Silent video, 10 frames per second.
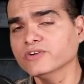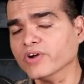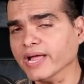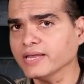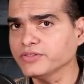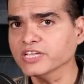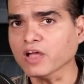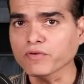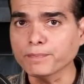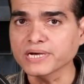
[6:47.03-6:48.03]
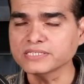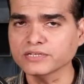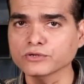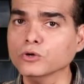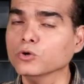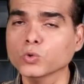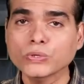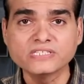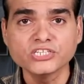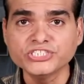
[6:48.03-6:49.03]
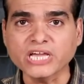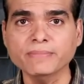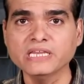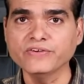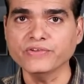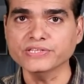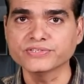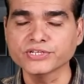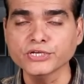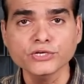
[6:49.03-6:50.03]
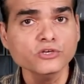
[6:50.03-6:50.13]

Try and think of a person who is shabbily dressed.